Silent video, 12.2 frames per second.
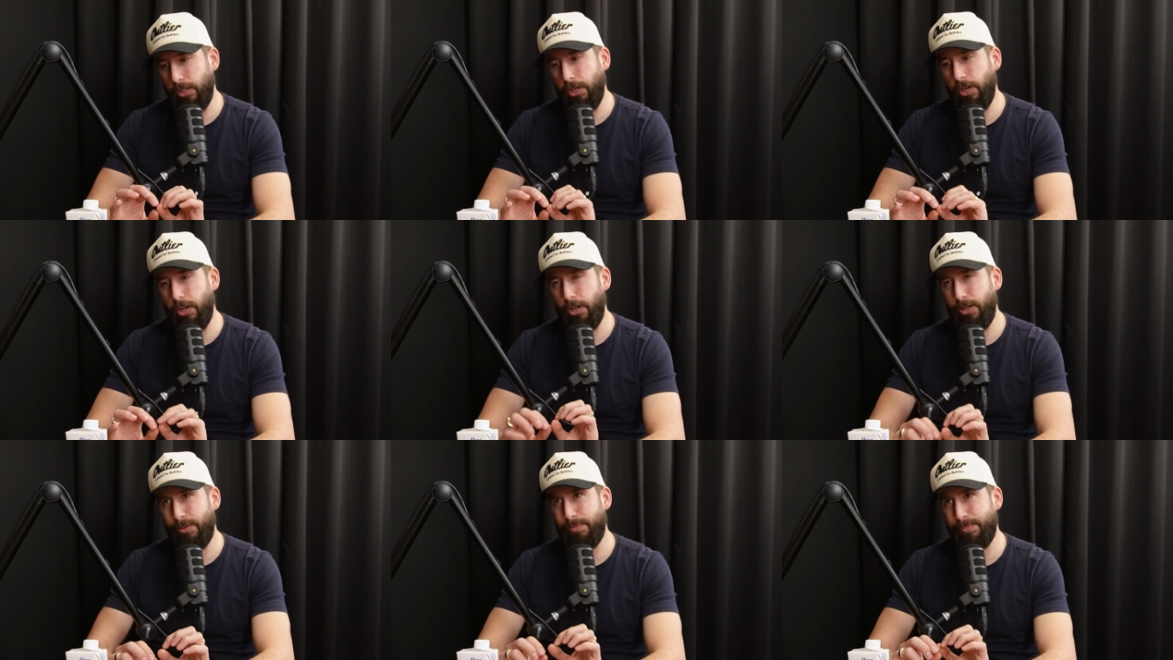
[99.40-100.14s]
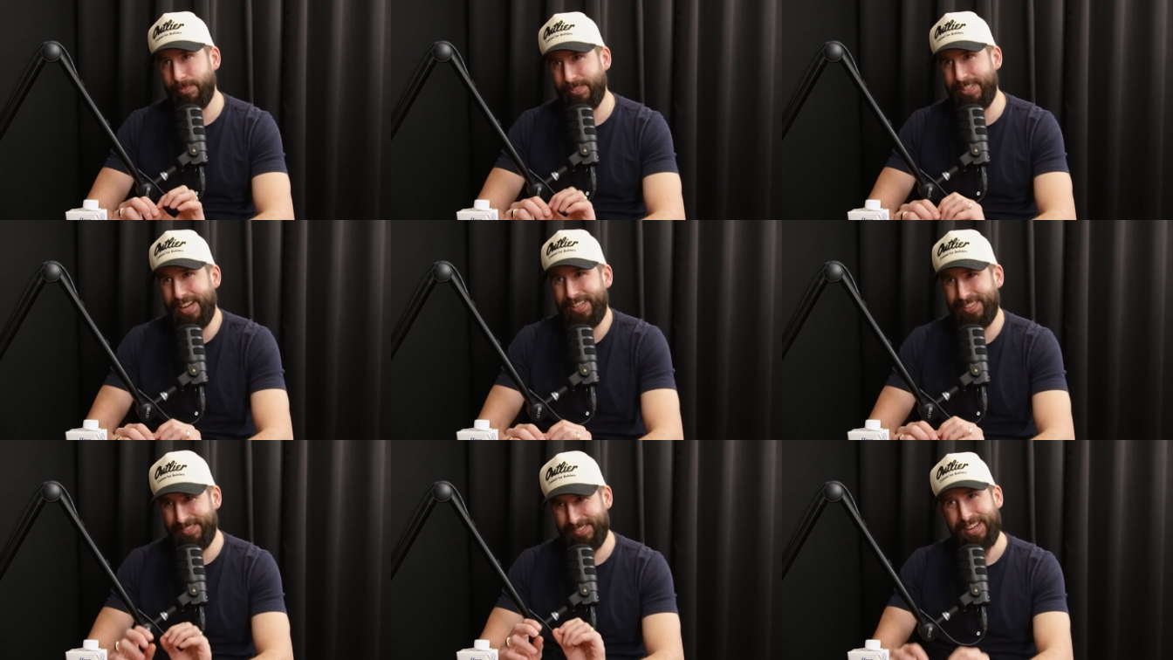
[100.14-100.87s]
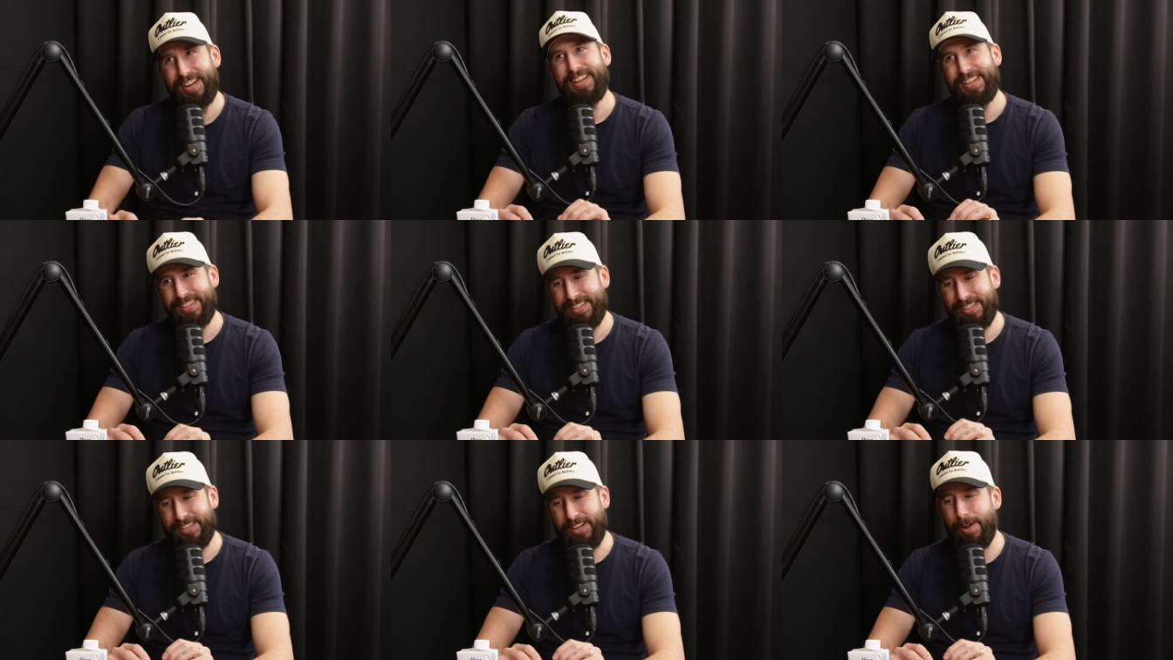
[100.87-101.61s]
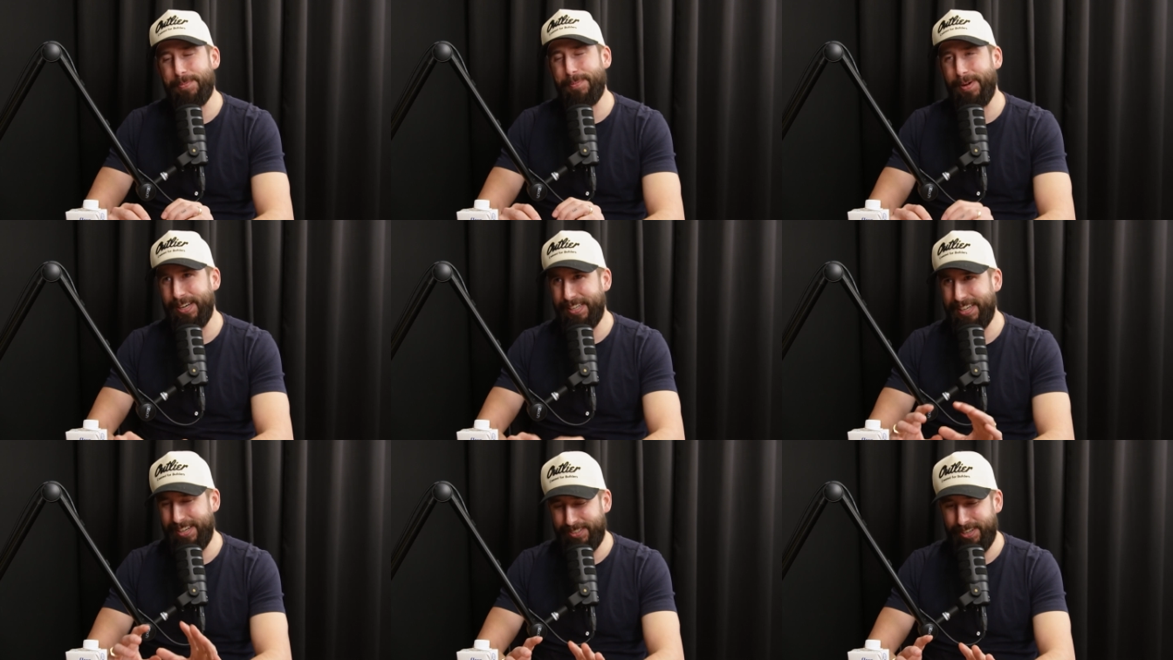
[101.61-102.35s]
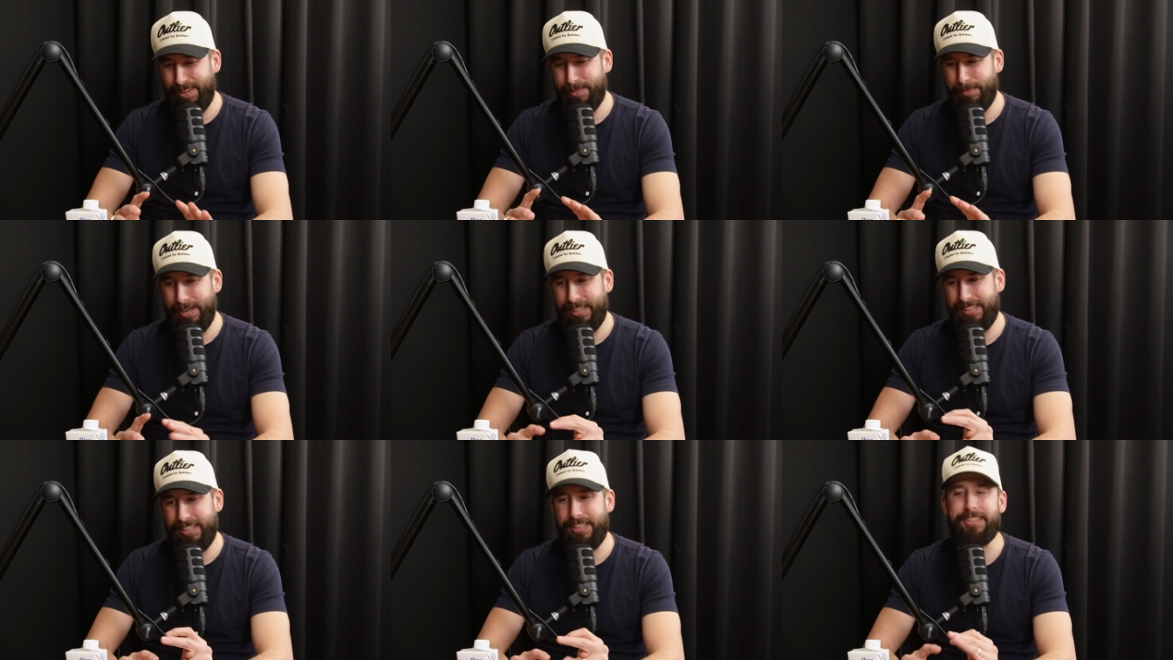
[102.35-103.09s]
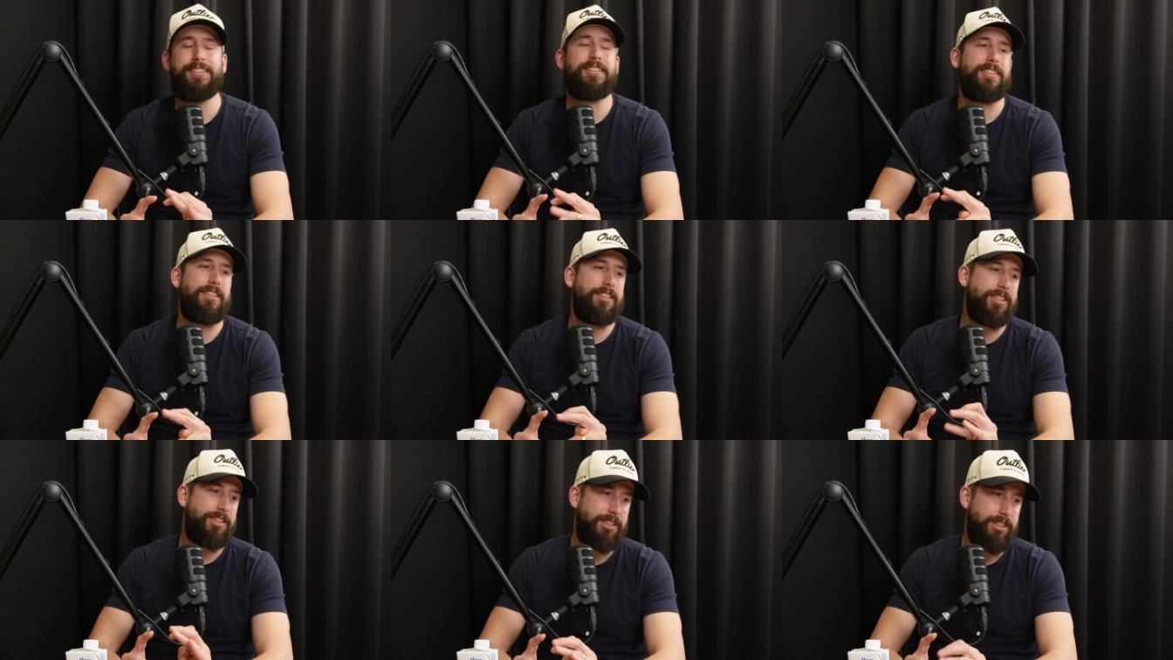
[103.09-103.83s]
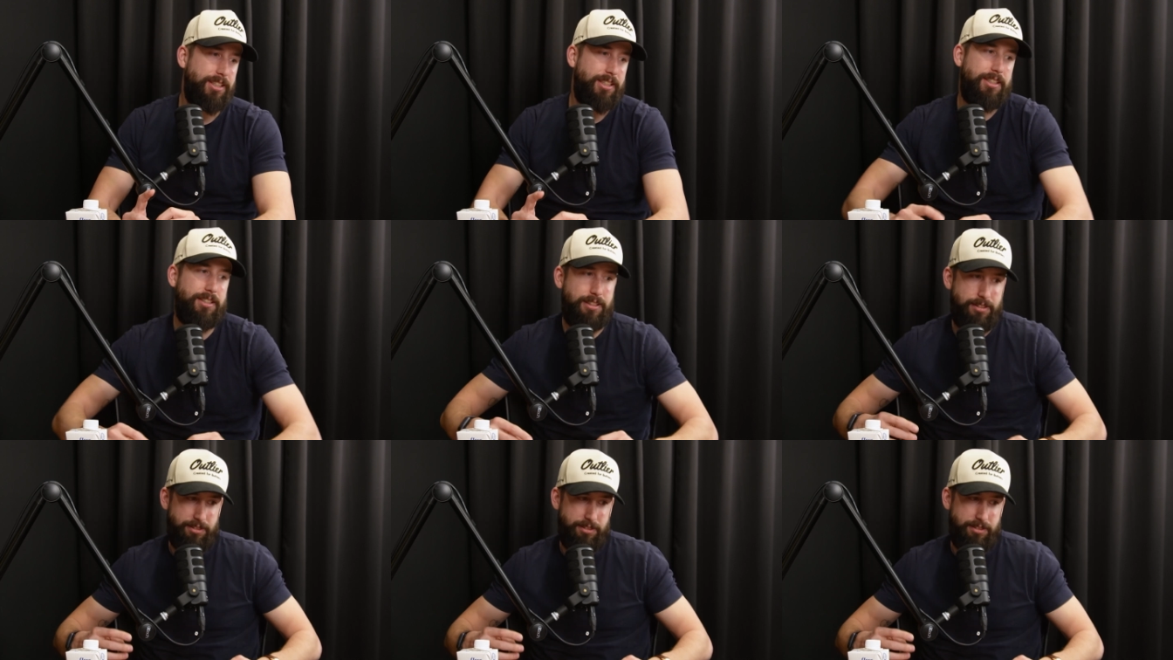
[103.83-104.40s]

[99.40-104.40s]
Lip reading: calm the body down, calm the mind down. You just did a